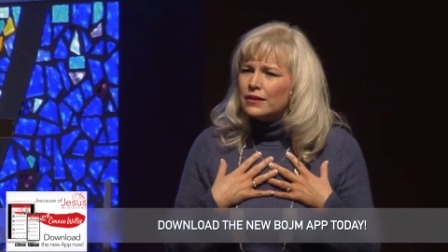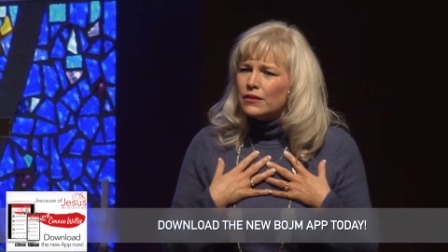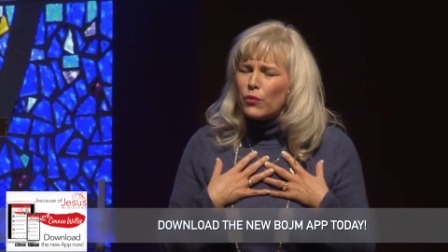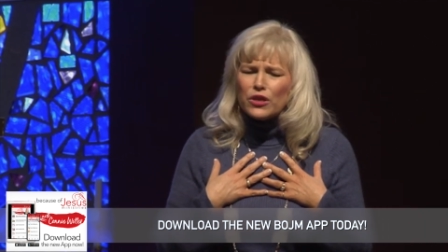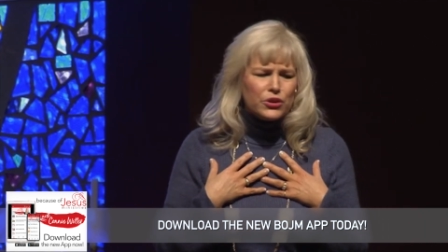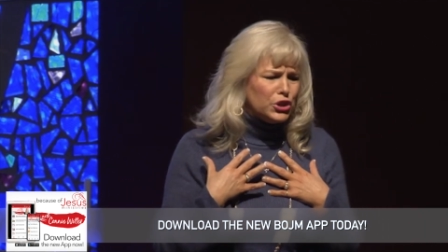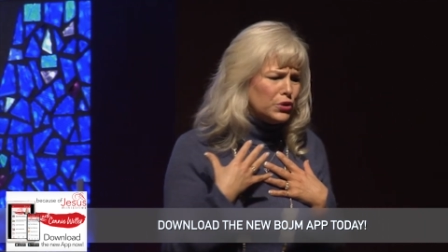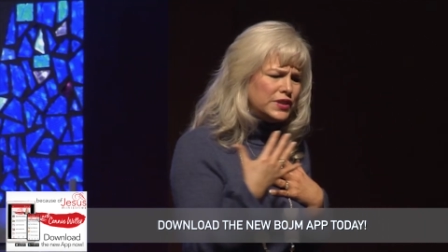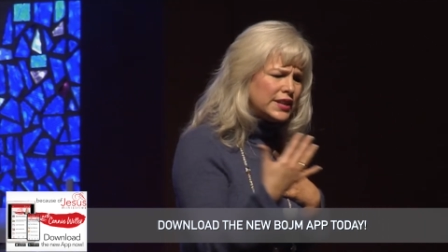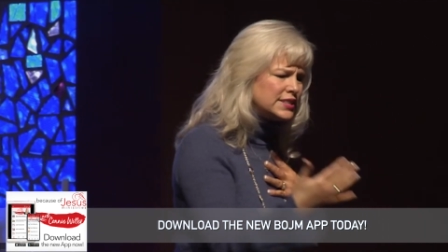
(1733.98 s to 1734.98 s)
Whether
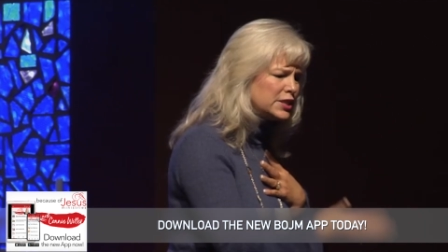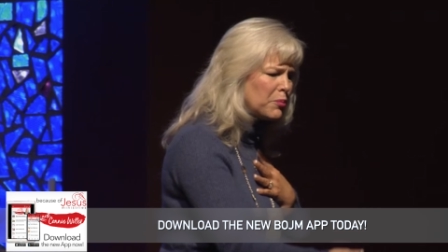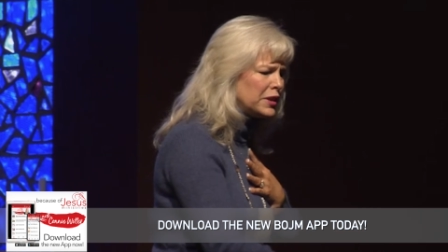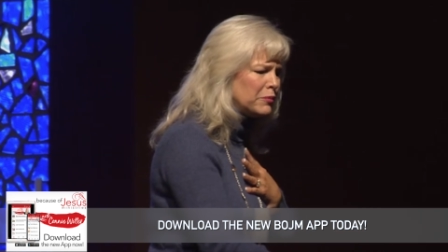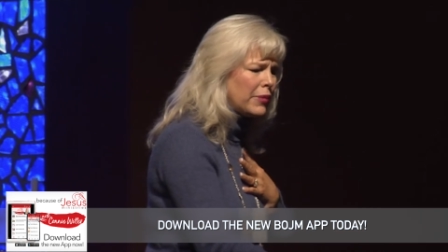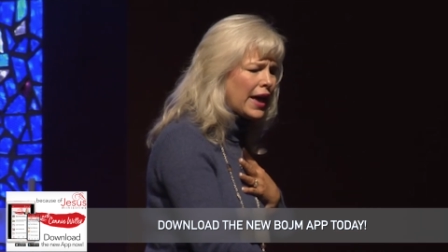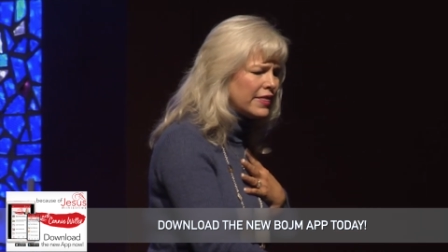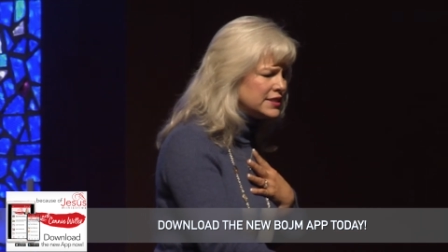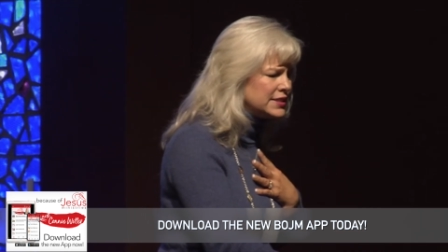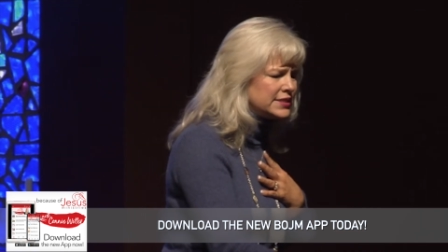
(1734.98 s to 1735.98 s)
you've done something
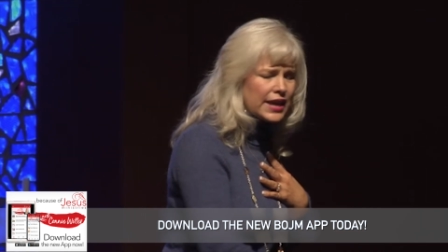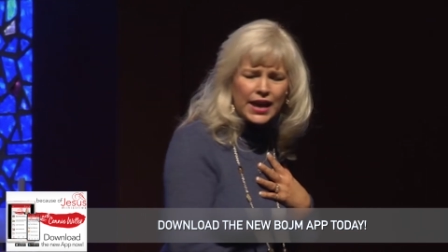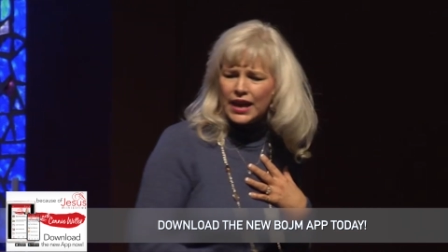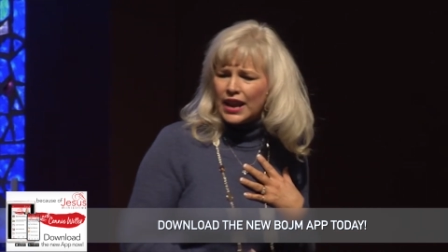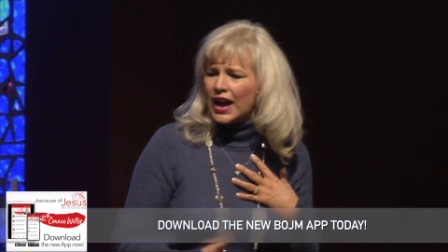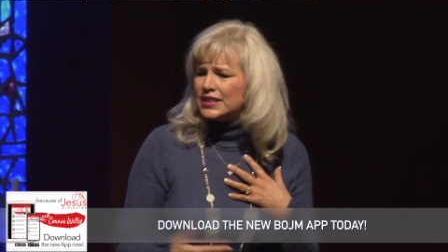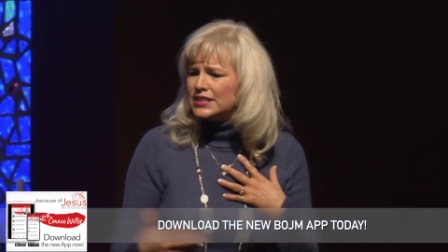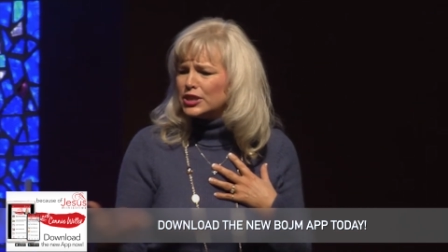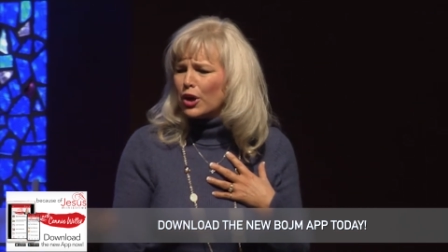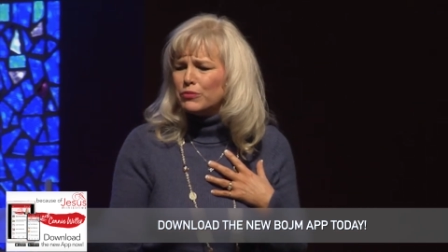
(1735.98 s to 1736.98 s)
bad this day and I
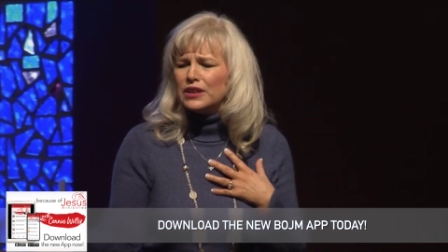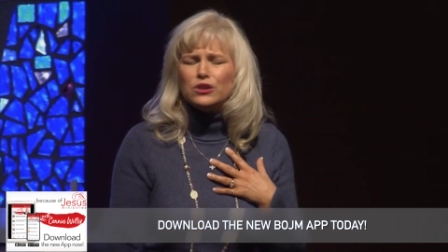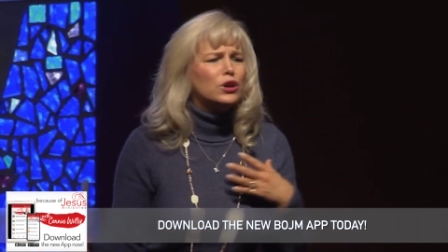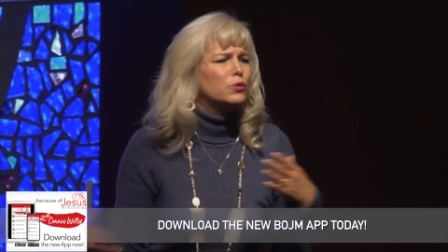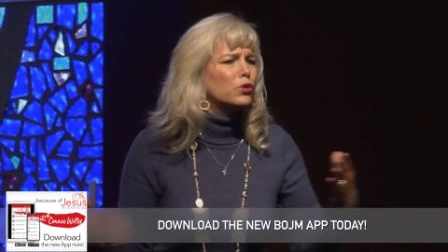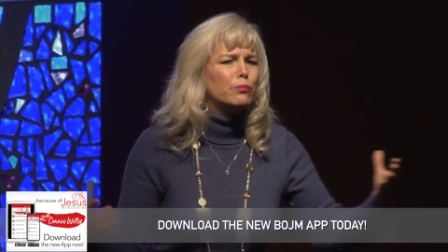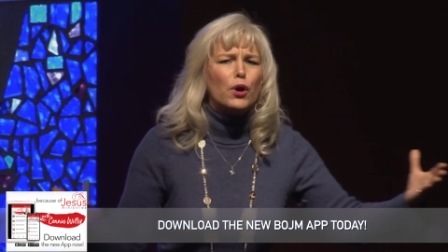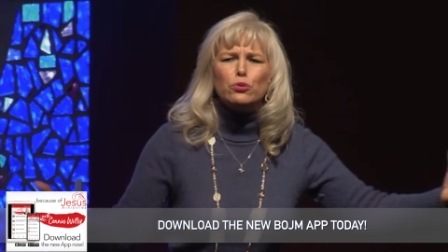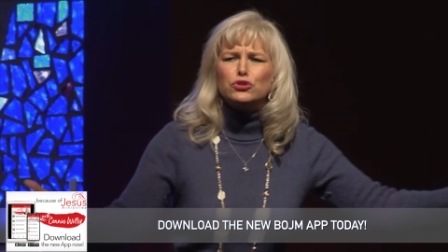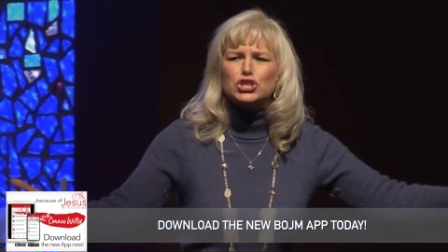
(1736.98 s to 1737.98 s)
did something good, we're
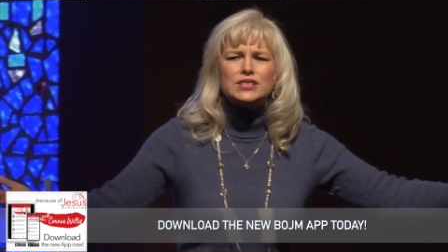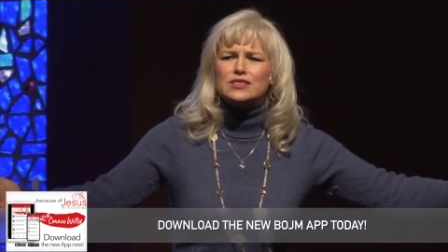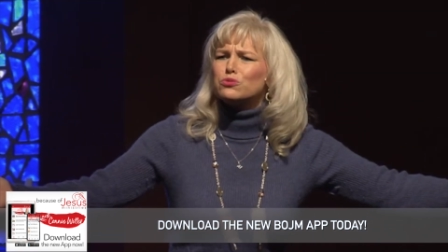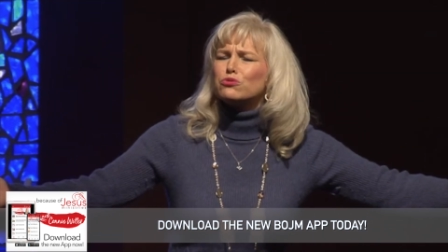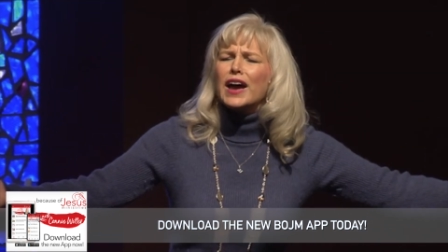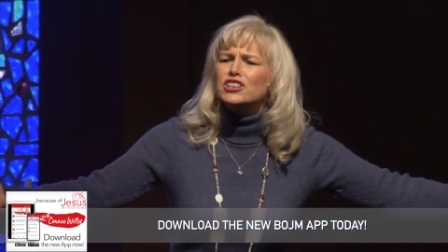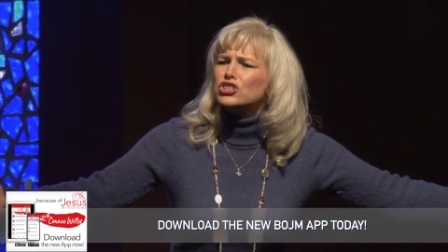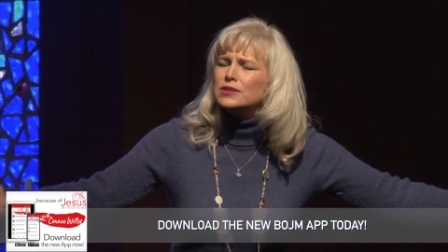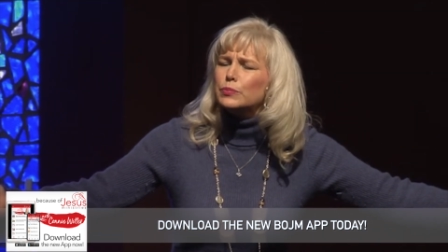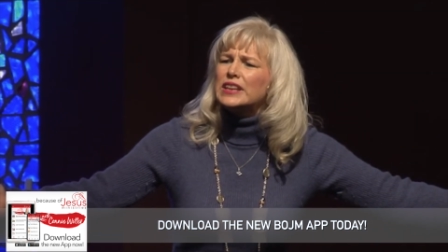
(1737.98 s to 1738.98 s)
both just as
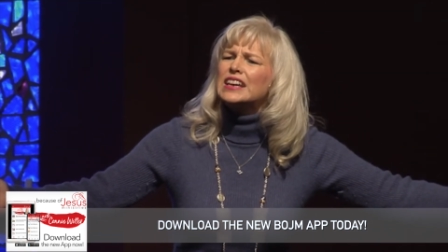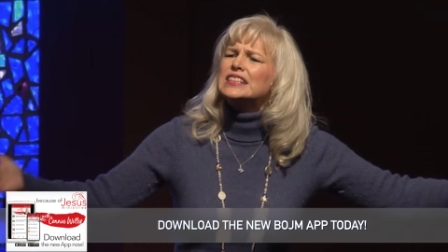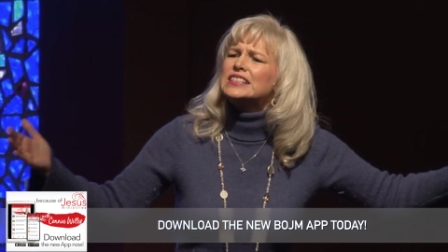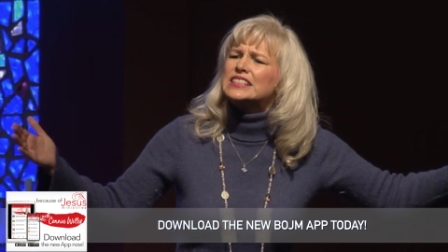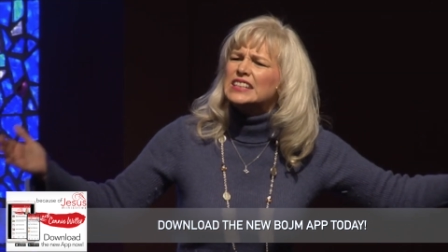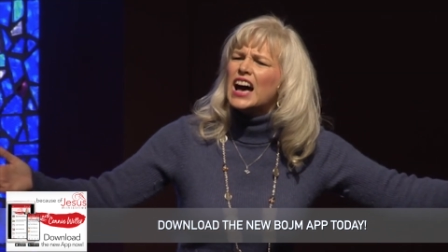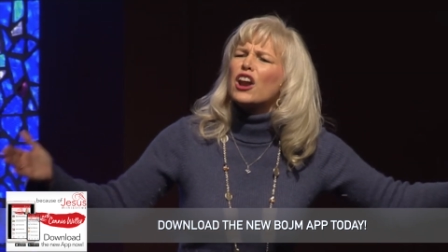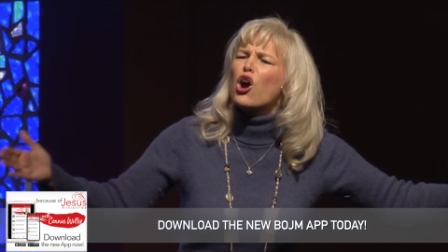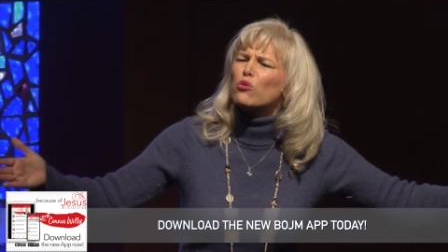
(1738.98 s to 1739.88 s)
righteous because it's not our